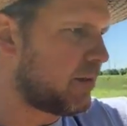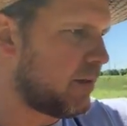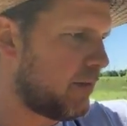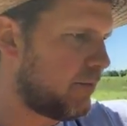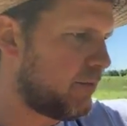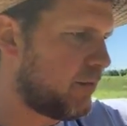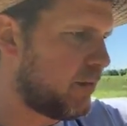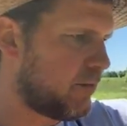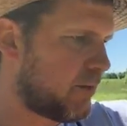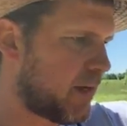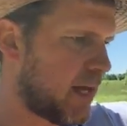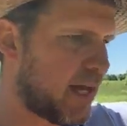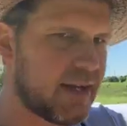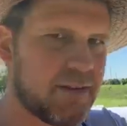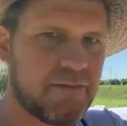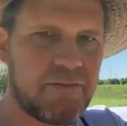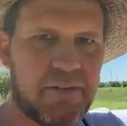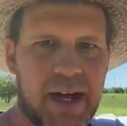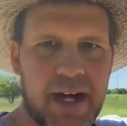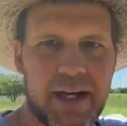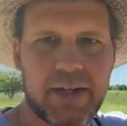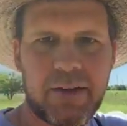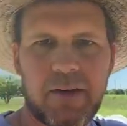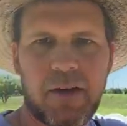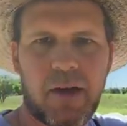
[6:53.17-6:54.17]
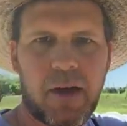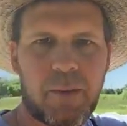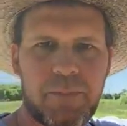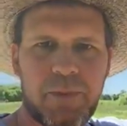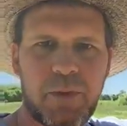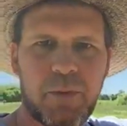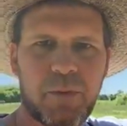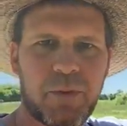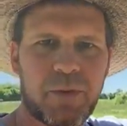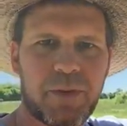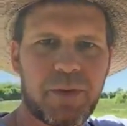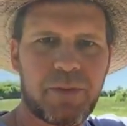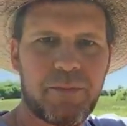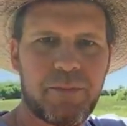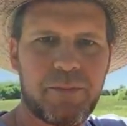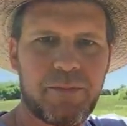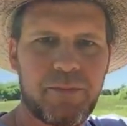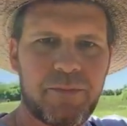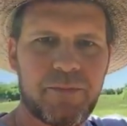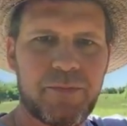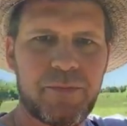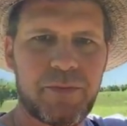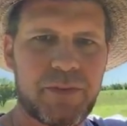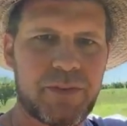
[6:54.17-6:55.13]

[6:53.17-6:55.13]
If you've got a vine crop you want